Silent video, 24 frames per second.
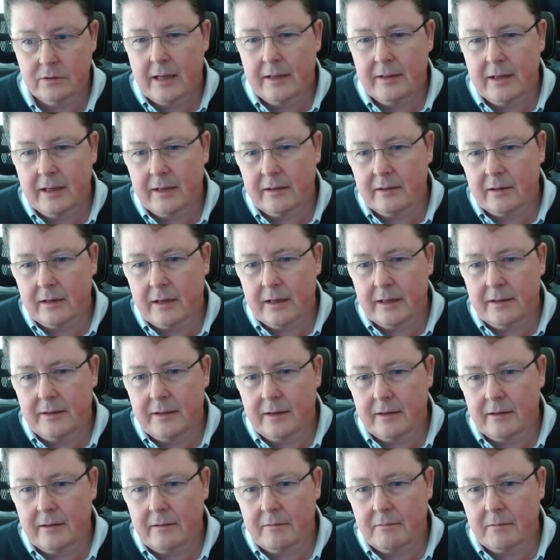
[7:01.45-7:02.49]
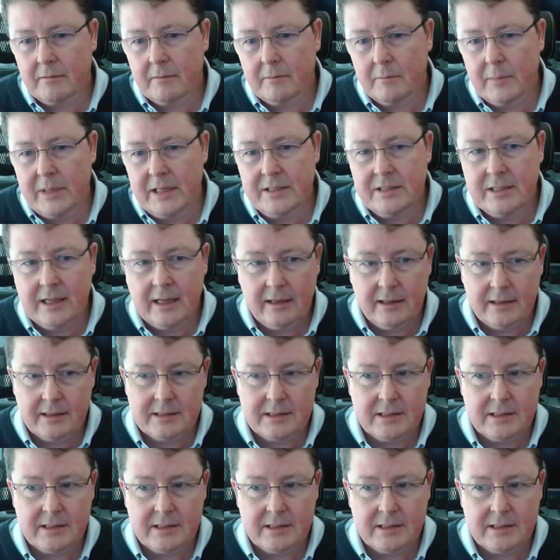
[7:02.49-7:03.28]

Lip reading: And then I think maintaining